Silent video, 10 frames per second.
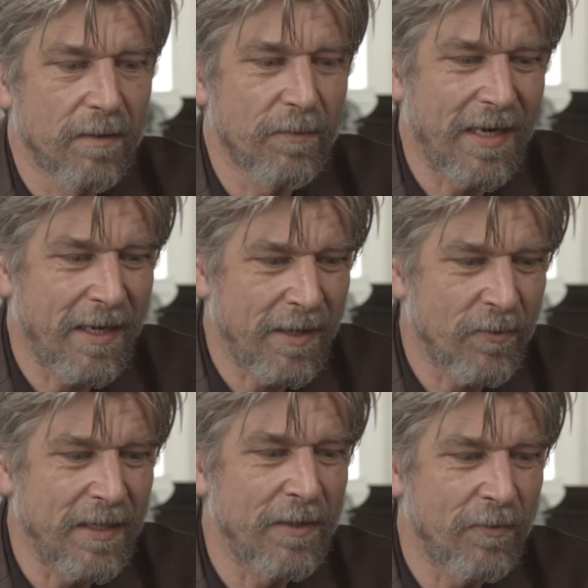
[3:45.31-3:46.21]
but I
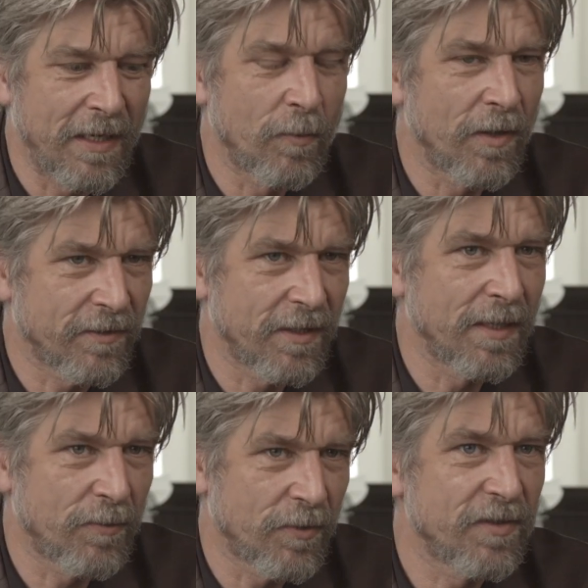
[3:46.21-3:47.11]
really, really wanted
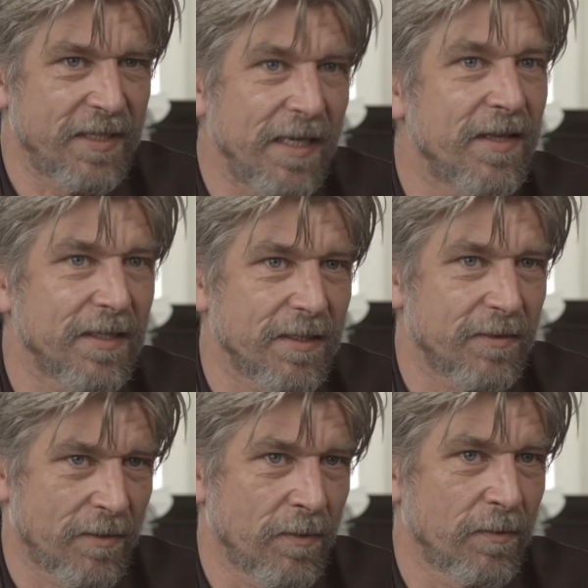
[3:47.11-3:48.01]
him to see
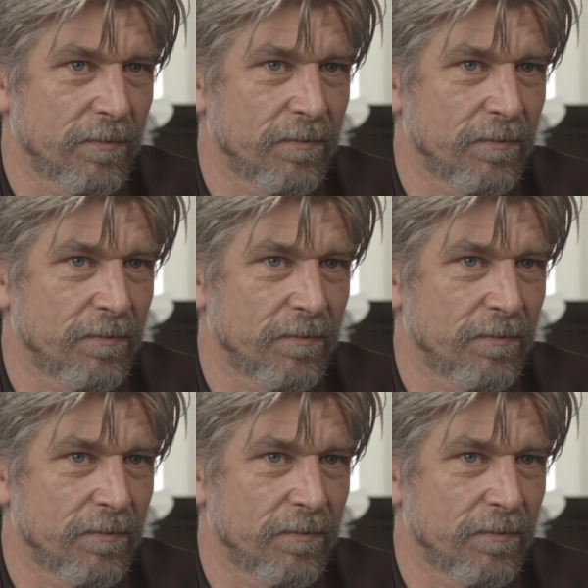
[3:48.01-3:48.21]
this, you know.